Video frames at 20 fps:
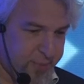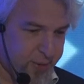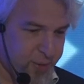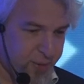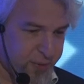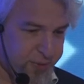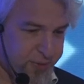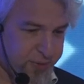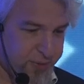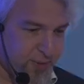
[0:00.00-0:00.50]

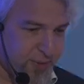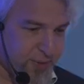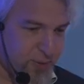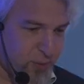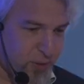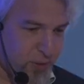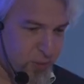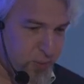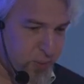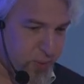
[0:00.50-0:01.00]
because
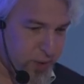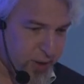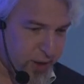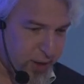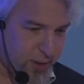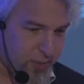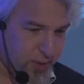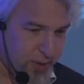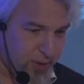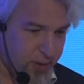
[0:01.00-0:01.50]
we were
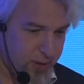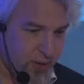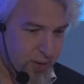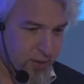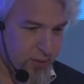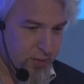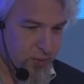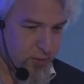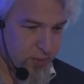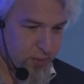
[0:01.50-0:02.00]
able
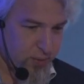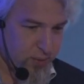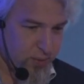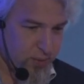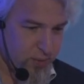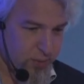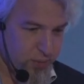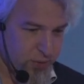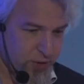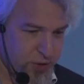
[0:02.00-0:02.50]
to
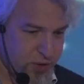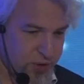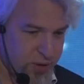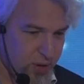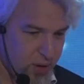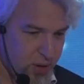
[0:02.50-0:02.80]
bridge.